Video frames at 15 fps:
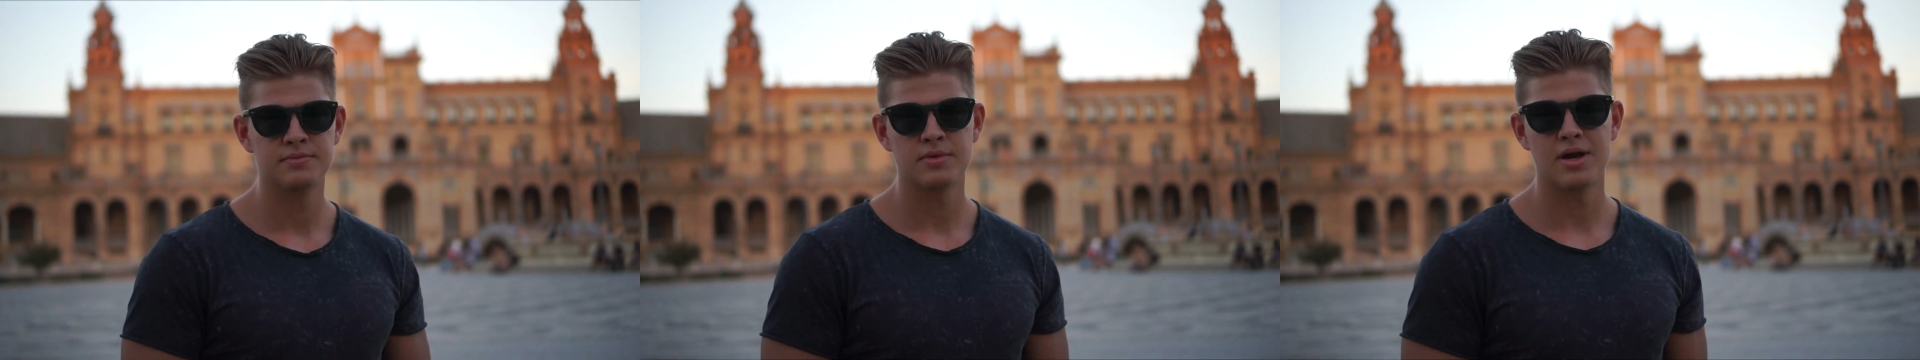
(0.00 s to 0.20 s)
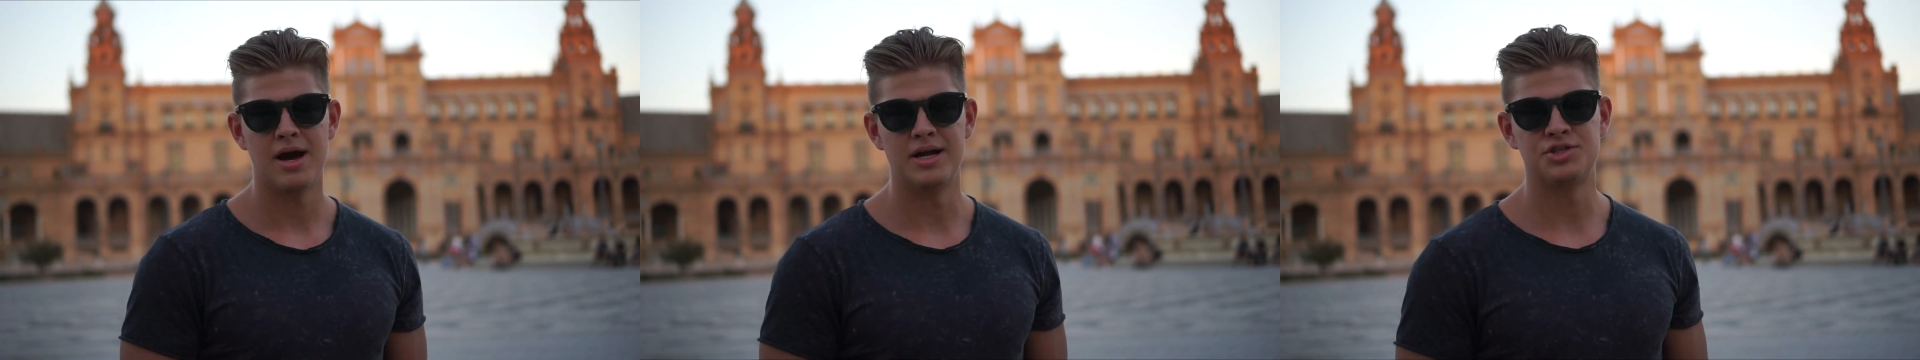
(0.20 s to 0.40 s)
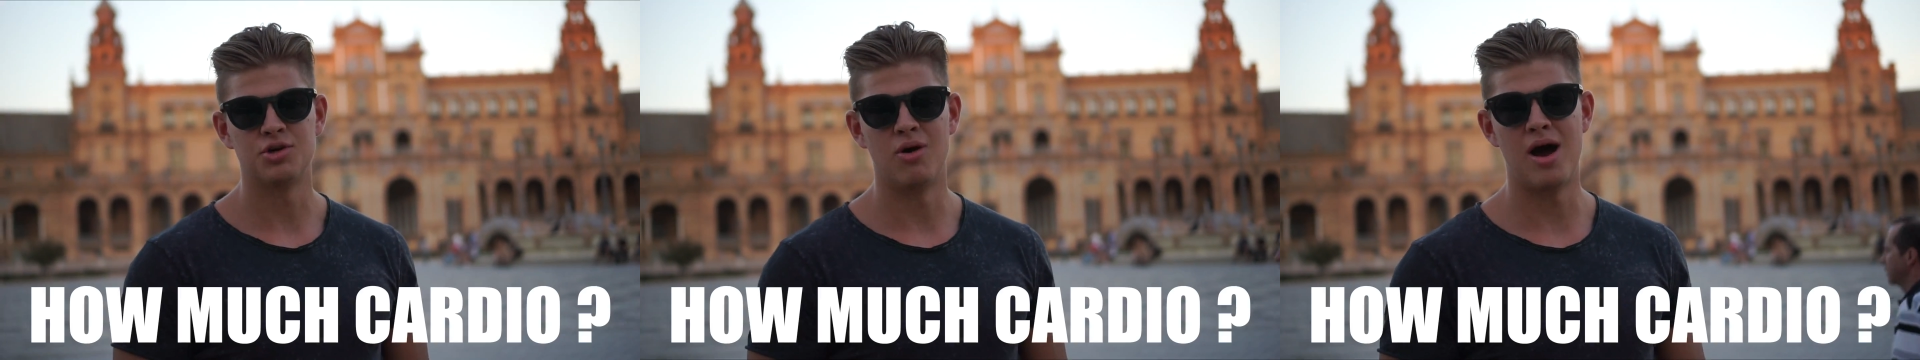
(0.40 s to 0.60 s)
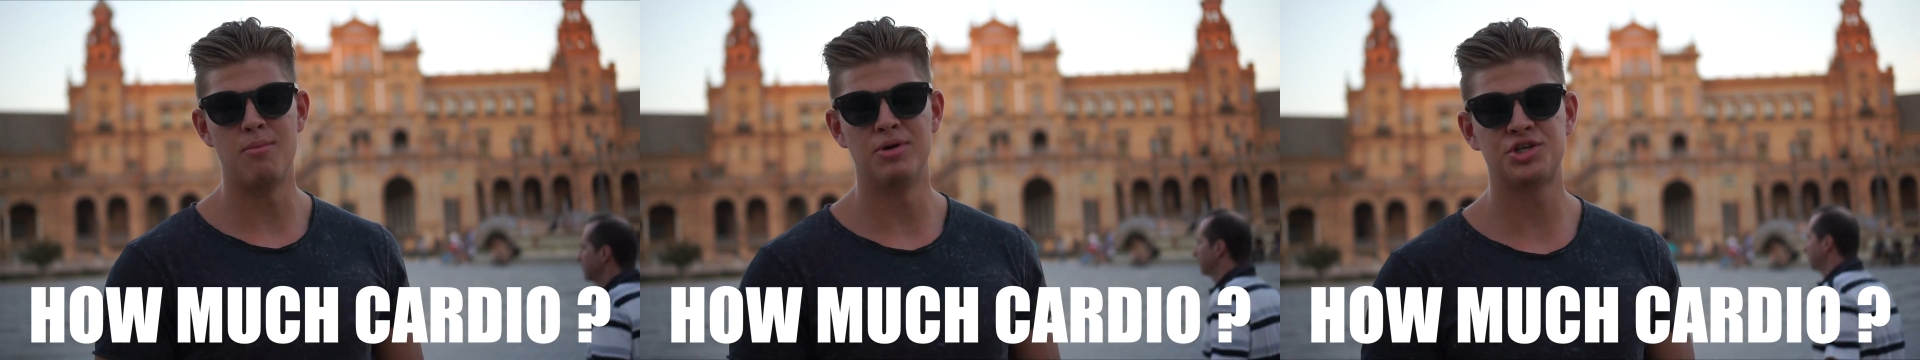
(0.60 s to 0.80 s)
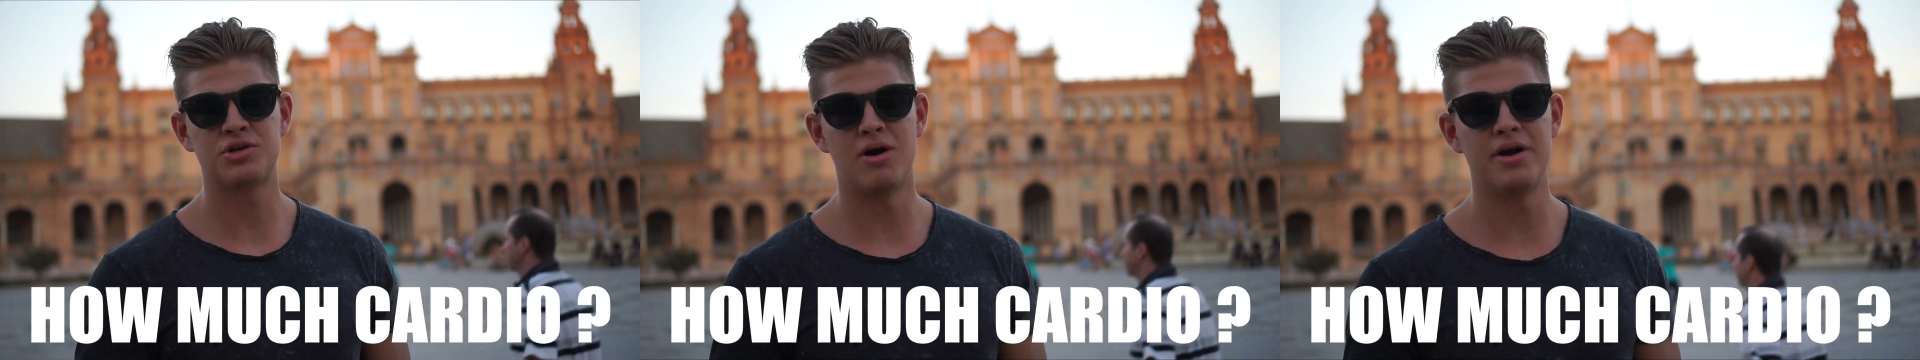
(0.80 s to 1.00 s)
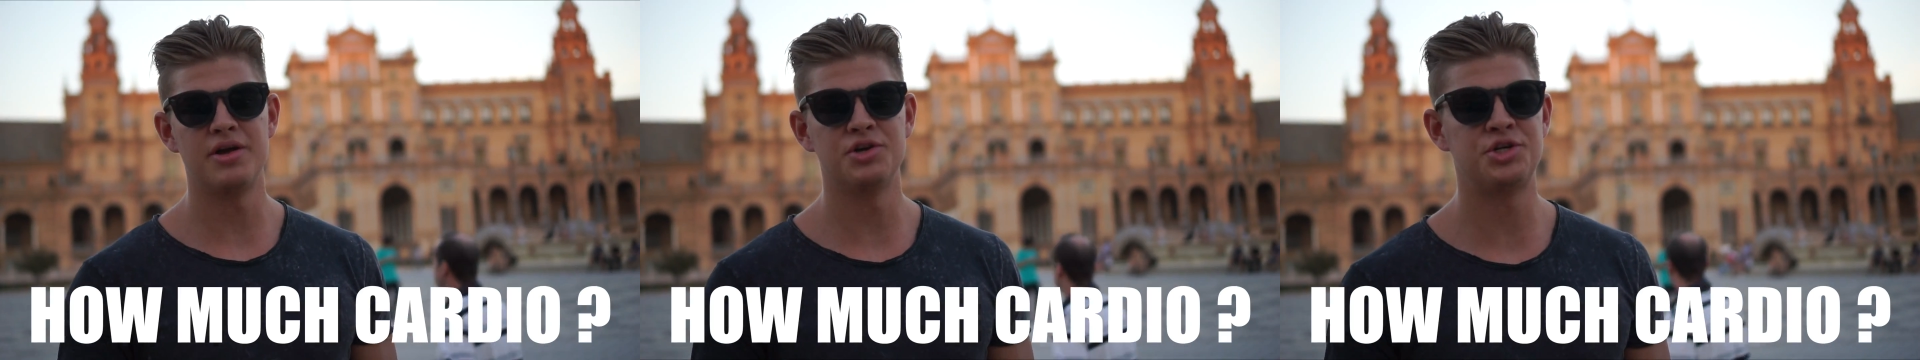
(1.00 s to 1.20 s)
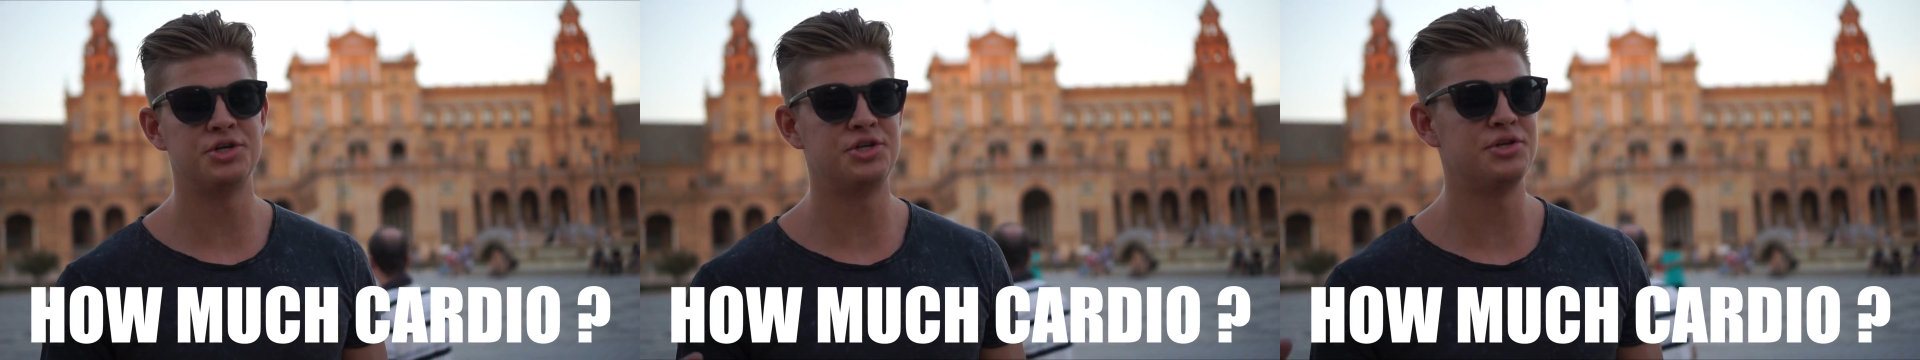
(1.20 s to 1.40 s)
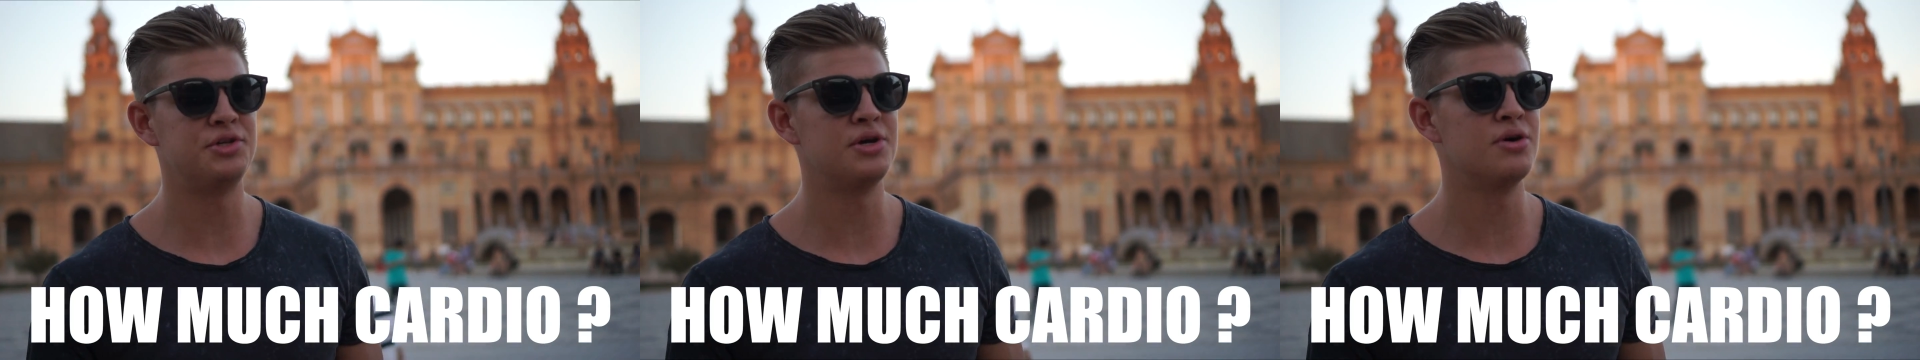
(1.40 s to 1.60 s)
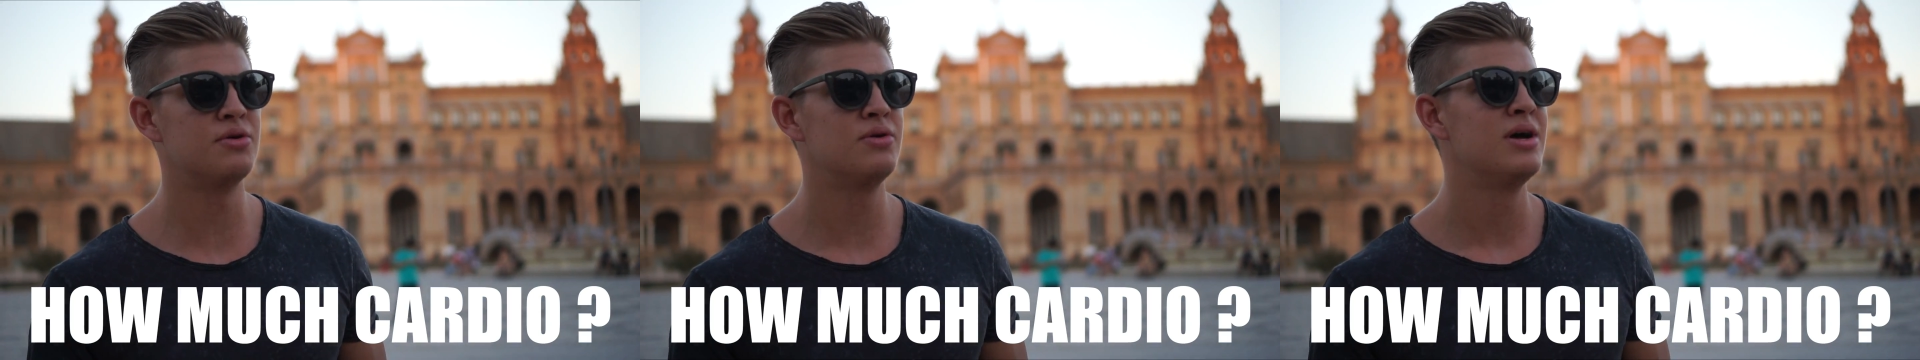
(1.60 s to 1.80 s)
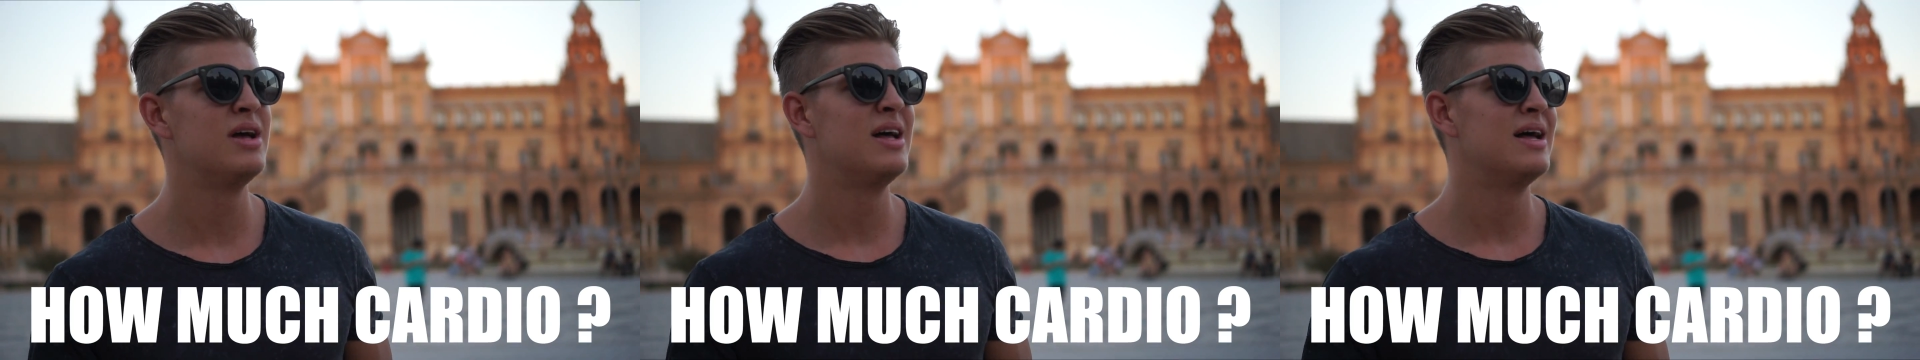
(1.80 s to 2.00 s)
Alright, so how much cardio should you do?